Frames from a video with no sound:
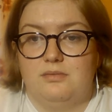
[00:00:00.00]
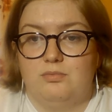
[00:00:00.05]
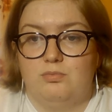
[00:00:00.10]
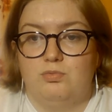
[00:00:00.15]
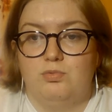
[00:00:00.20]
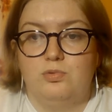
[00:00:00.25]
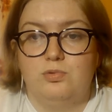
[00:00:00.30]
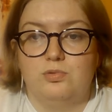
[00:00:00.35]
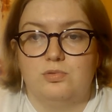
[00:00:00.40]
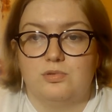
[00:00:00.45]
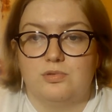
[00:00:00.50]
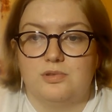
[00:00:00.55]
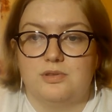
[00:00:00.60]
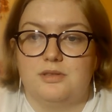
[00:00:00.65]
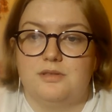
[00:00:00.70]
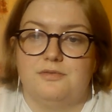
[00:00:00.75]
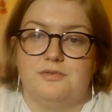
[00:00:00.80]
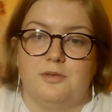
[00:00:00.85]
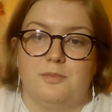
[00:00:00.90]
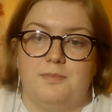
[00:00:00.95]

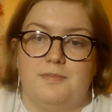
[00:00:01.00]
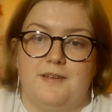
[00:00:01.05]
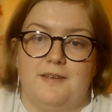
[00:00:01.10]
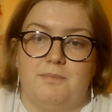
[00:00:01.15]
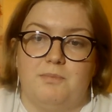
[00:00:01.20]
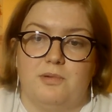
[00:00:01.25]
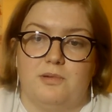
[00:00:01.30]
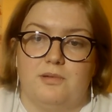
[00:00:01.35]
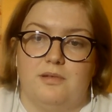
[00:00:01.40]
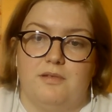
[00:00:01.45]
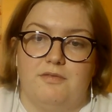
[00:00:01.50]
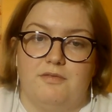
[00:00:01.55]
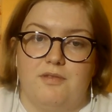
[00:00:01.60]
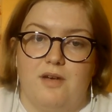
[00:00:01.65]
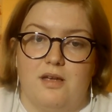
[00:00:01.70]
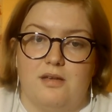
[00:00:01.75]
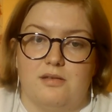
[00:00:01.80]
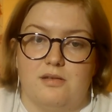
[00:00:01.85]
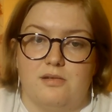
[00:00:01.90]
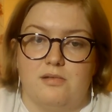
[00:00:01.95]
rules for people to
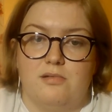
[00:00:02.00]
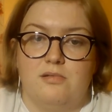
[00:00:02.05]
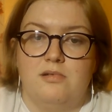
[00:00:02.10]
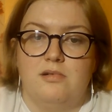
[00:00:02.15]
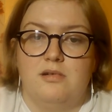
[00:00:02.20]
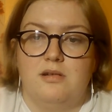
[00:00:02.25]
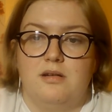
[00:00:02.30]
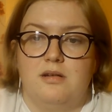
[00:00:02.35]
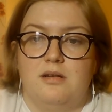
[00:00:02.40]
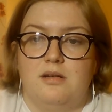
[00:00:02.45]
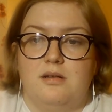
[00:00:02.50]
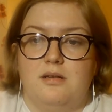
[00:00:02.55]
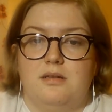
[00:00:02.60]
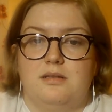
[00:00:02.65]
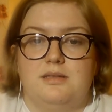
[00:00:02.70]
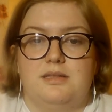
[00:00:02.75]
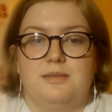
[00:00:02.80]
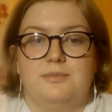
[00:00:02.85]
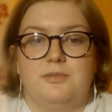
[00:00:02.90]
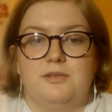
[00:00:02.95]
follow,
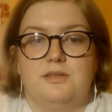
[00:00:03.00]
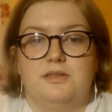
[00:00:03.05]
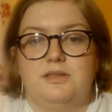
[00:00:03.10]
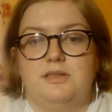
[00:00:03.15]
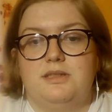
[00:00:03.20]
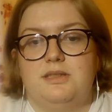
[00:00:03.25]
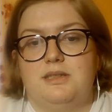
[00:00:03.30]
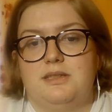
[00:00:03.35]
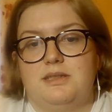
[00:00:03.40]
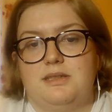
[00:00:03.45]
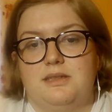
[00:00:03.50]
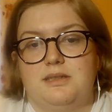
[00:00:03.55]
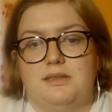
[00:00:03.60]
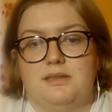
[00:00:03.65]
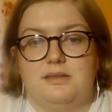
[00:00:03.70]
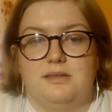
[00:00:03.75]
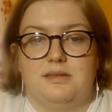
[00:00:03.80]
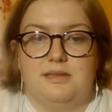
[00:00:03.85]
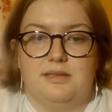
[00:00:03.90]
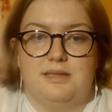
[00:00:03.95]
similar
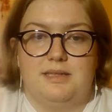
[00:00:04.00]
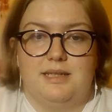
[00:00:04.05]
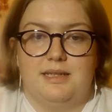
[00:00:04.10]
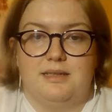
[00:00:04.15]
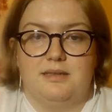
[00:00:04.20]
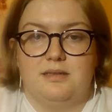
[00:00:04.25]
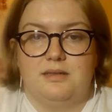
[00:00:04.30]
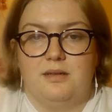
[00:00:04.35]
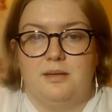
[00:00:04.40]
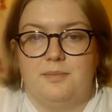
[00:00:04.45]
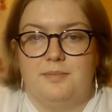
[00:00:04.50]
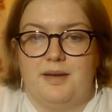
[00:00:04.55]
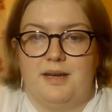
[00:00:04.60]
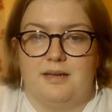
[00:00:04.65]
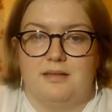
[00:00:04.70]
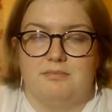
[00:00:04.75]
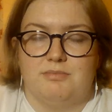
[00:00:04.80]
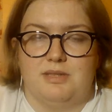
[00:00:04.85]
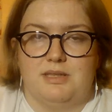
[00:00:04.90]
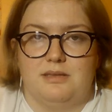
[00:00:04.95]
to the 10
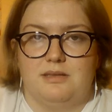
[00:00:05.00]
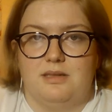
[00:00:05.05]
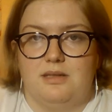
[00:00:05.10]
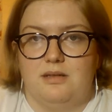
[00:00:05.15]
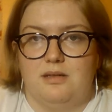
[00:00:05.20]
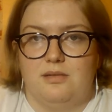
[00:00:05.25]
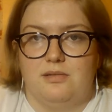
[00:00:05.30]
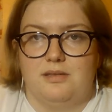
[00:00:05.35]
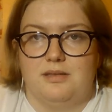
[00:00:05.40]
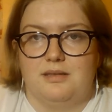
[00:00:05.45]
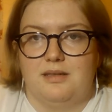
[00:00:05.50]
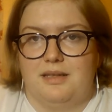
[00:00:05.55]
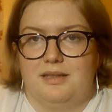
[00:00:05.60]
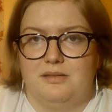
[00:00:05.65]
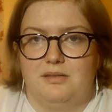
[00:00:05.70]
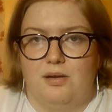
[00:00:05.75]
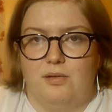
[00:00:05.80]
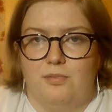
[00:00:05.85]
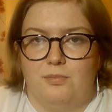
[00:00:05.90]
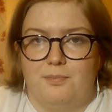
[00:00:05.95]
Commandments. It's
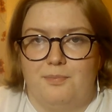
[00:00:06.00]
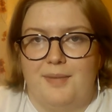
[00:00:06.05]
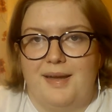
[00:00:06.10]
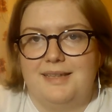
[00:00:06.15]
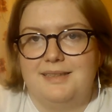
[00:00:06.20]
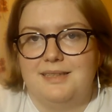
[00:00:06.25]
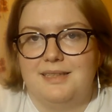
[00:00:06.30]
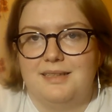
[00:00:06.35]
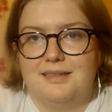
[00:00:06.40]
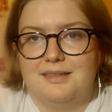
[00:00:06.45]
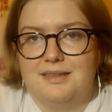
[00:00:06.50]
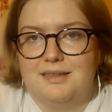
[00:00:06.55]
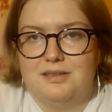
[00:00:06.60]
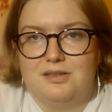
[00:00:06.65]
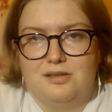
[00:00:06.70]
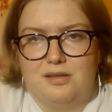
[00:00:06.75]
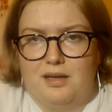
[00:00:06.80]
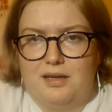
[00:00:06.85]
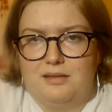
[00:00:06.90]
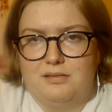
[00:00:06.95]
like don't
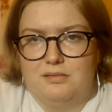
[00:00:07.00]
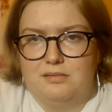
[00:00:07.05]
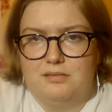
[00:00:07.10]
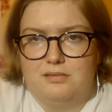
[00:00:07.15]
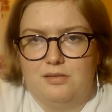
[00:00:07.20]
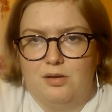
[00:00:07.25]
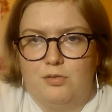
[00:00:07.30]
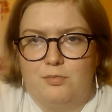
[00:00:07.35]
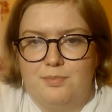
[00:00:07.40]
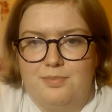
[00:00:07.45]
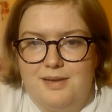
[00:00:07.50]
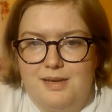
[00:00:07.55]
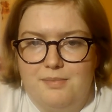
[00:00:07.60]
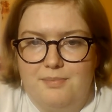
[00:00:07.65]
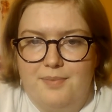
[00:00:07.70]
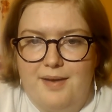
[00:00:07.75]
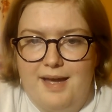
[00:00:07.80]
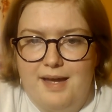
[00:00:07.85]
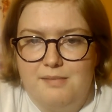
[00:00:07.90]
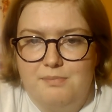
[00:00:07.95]
be a
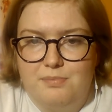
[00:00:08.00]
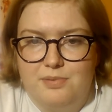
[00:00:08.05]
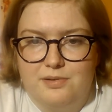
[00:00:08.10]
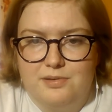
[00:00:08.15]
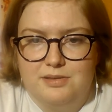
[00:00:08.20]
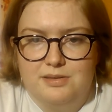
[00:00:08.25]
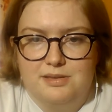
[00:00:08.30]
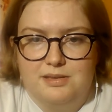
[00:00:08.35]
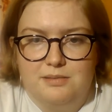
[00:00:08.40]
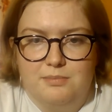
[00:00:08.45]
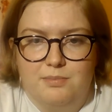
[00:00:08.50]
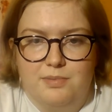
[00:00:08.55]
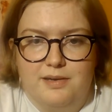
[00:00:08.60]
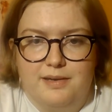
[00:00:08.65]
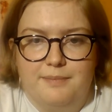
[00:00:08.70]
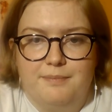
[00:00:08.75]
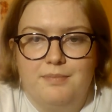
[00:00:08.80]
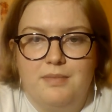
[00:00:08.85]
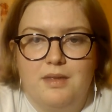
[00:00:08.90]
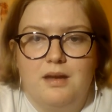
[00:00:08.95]
bad person.
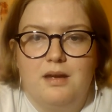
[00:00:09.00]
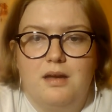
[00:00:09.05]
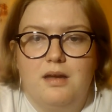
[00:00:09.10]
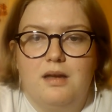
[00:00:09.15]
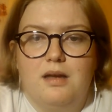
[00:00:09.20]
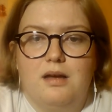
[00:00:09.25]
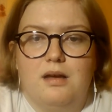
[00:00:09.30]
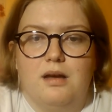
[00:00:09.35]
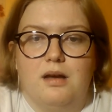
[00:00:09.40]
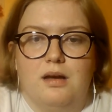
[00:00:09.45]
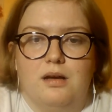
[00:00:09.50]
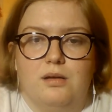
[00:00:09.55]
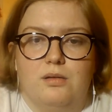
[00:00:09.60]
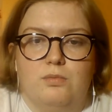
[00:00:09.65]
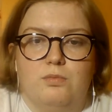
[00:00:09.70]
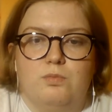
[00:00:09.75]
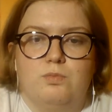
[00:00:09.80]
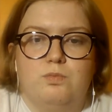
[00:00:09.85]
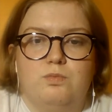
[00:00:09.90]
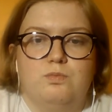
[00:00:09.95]
But
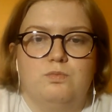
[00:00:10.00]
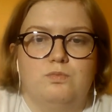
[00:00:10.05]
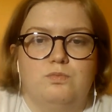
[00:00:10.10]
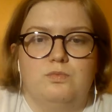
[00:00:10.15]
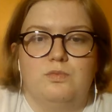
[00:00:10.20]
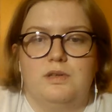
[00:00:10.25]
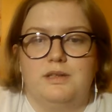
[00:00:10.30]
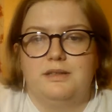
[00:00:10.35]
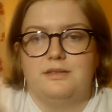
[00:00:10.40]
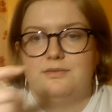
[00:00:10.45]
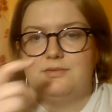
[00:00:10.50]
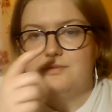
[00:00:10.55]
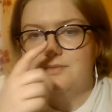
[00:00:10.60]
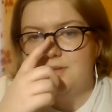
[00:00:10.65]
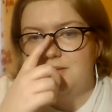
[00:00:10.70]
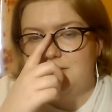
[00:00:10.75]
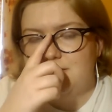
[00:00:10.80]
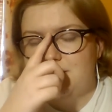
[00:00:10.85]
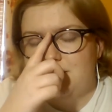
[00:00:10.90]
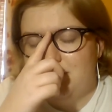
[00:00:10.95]
one of
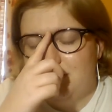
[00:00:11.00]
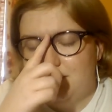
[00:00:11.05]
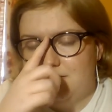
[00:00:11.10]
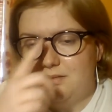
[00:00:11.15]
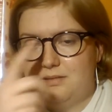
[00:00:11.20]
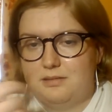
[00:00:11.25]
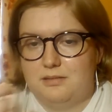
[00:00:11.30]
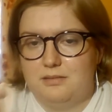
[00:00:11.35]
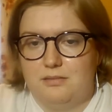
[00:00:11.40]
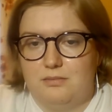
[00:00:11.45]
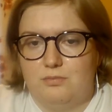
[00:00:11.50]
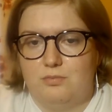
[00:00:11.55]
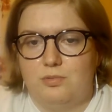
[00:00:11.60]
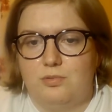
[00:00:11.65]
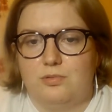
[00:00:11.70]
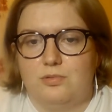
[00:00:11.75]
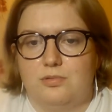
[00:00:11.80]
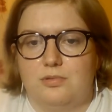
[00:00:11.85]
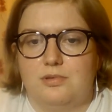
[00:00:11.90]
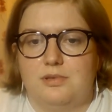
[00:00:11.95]
the
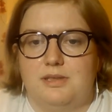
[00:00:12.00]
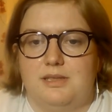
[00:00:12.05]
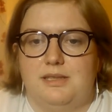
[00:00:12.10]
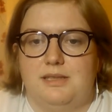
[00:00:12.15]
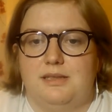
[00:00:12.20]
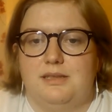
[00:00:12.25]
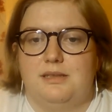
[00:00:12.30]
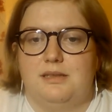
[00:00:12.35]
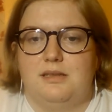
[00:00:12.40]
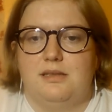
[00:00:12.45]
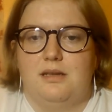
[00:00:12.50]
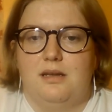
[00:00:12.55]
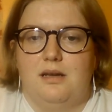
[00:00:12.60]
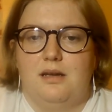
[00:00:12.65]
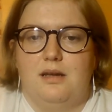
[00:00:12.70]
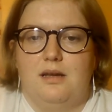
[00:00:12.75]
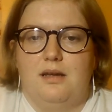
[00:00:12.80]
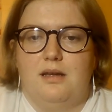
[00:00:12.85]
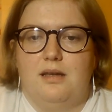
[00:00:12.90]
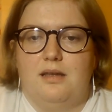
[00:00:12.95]
rules is
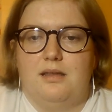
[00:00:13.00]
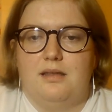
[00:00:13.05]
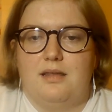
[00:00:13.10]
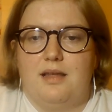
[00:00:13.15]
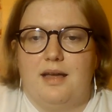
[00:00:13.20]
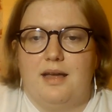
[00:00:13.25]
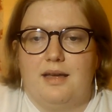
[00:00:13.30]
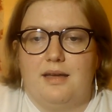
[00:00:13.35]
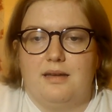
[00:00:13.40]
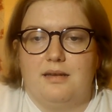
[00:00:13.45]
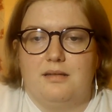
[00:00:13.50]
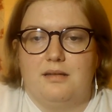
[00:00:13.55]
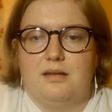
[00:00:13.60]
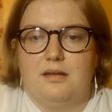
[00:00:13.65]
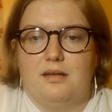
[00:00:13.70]
that